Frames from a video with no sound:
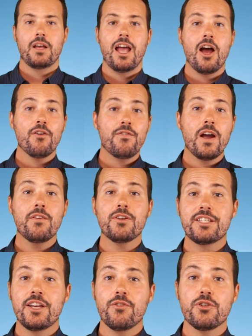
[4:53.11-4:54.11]
Our
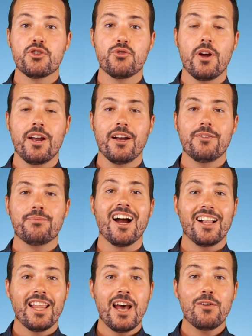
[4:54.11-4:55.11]
favorites here in Australia are
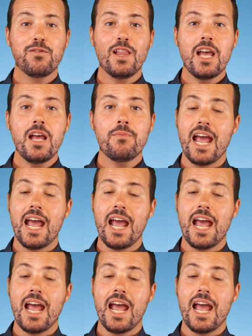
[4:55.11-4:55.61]
Cloudflare